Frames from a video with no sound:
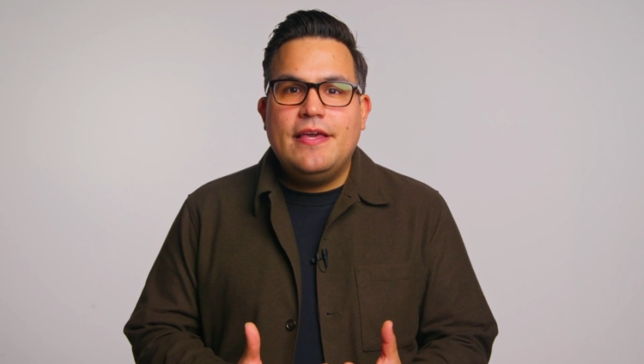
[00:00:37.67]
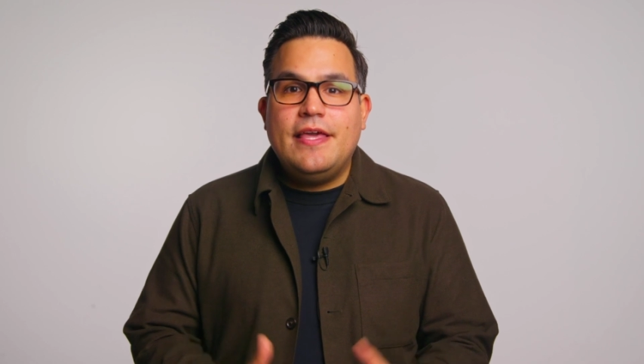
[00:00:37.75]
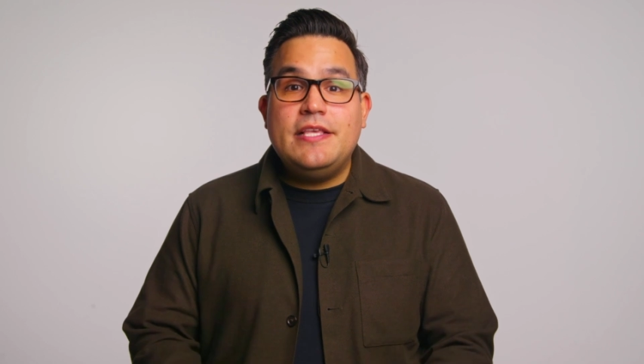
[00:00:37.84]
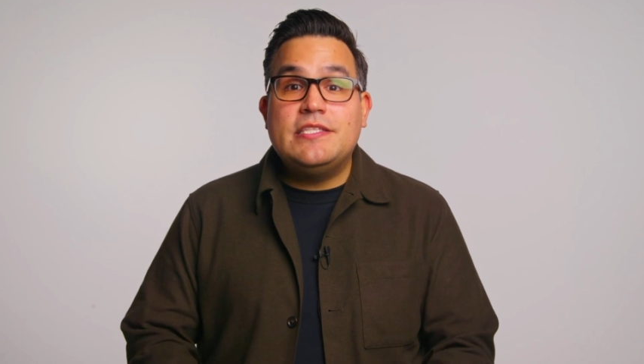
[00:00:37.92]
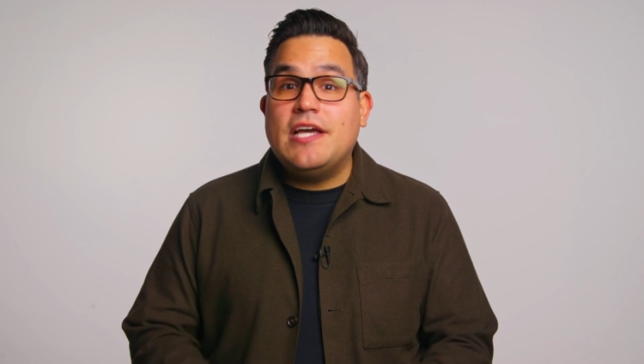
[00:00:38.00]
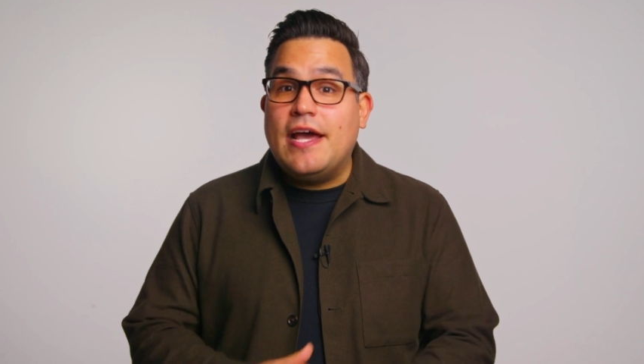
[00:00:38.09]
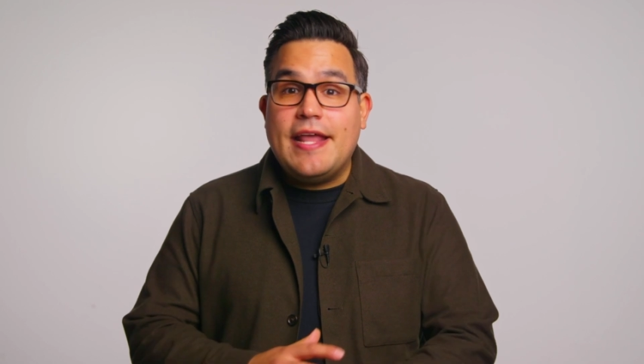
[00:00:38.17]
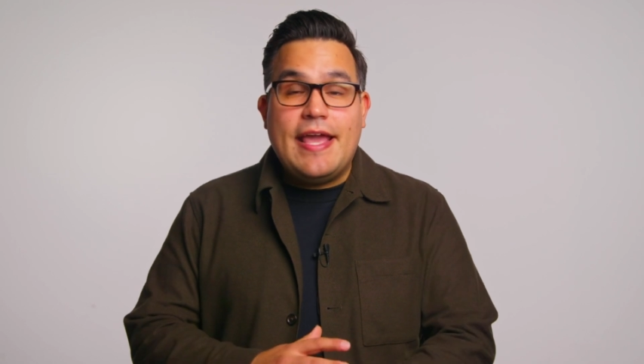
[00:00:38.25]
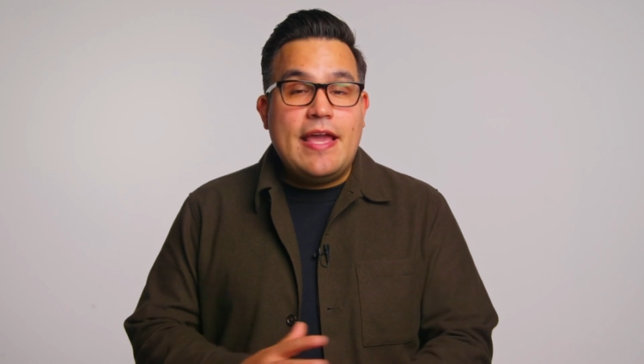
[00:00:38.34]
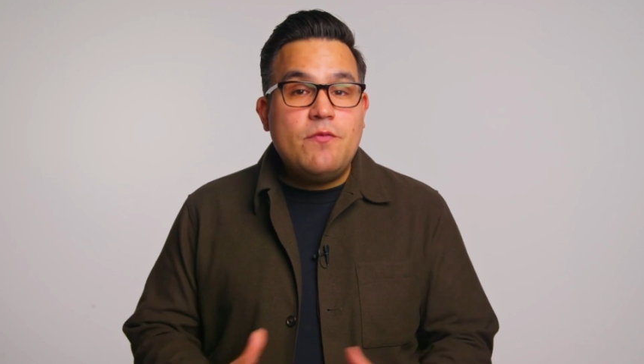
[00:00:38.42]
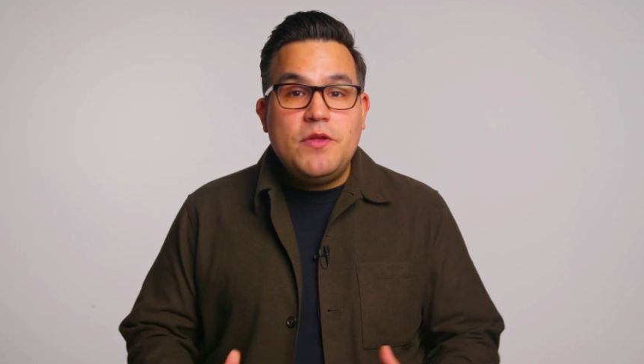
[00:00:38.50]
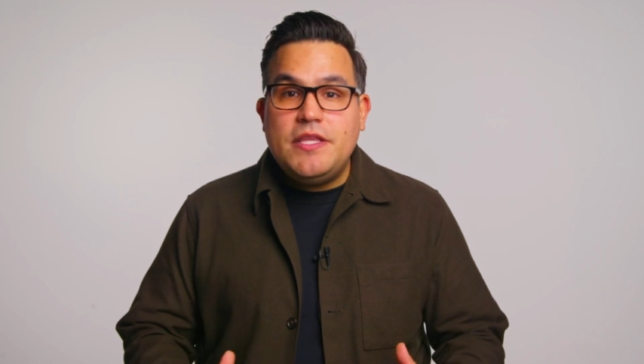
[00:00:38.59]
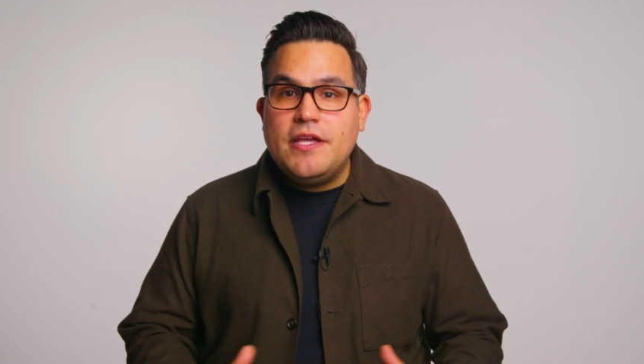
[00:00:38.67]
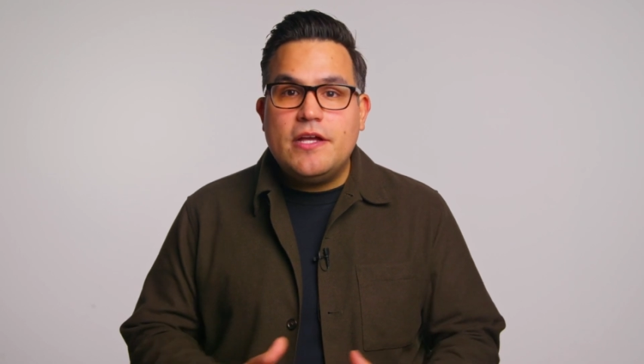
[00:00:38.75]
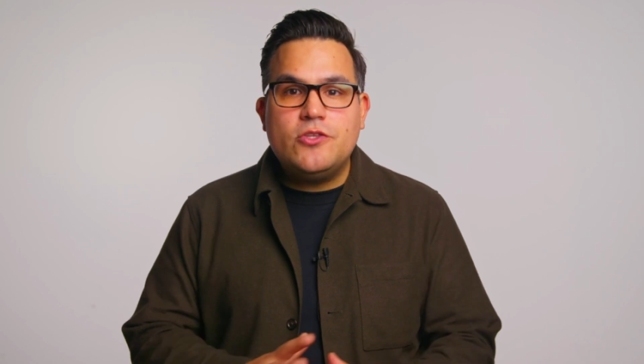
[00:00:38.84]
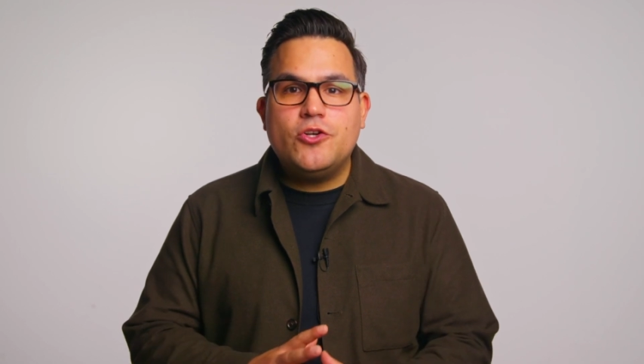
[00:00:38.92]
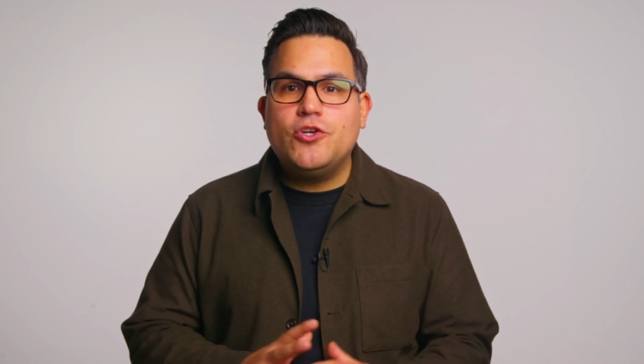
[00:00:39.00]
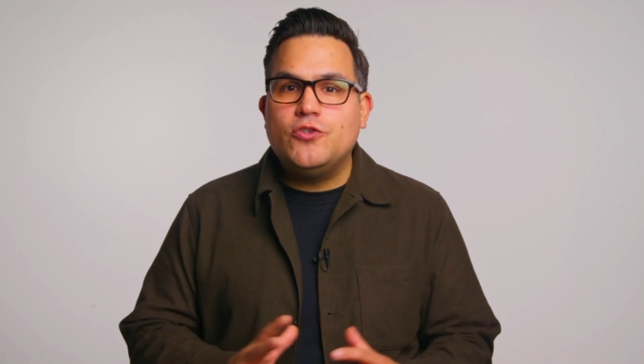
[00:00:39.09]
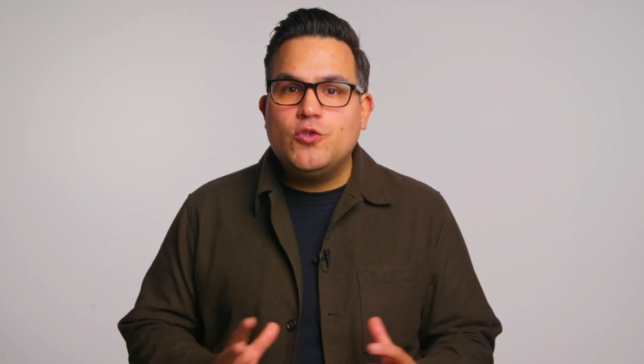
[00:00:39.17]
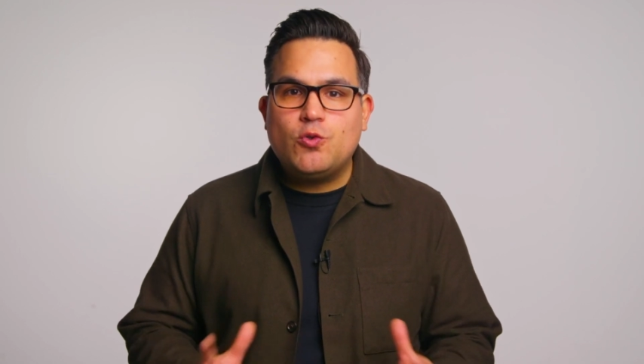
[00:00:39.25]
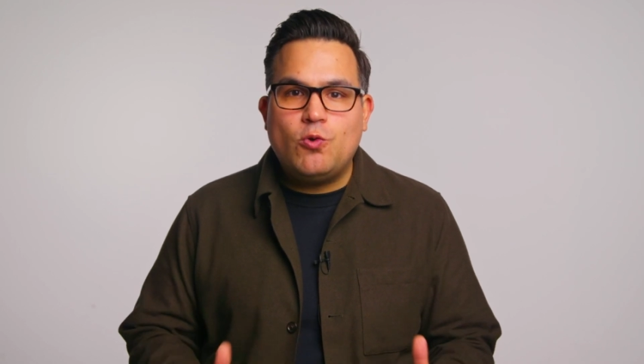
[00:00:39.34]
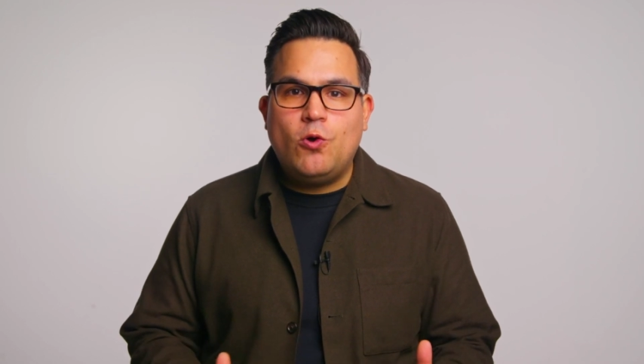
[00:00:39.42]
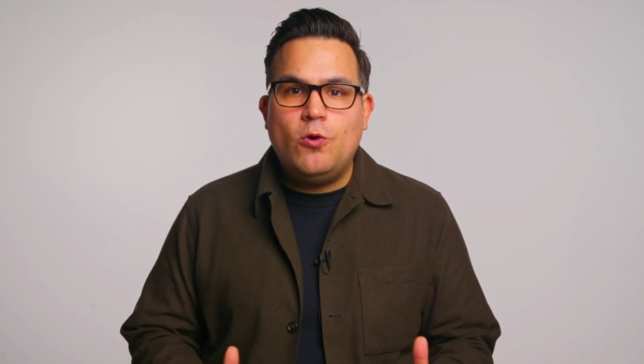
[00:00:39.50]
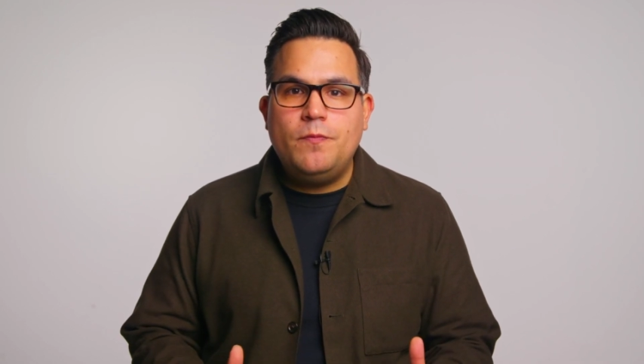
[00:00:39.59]
He's got everything under
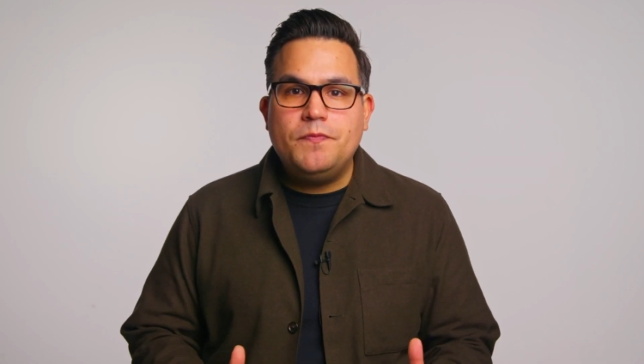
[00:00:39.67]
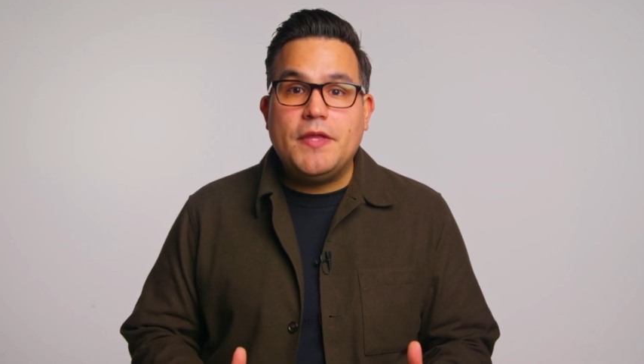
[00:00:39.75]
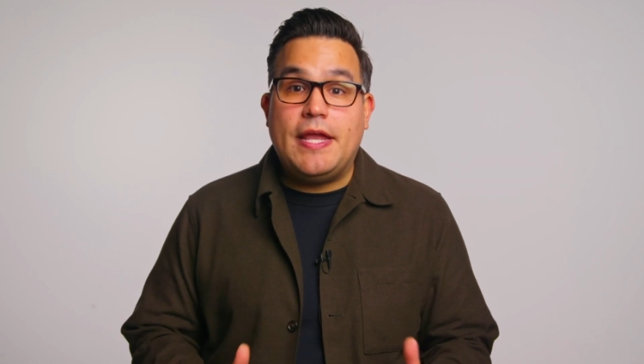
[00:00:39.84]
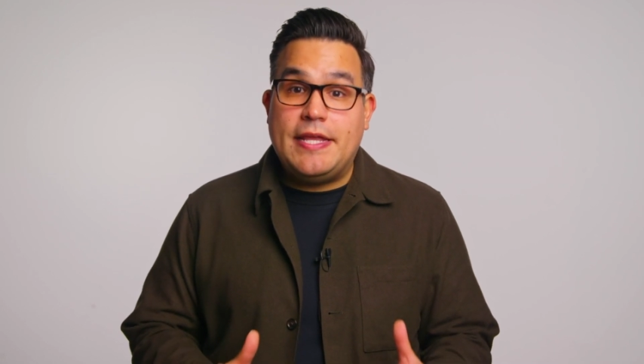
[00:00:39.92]
control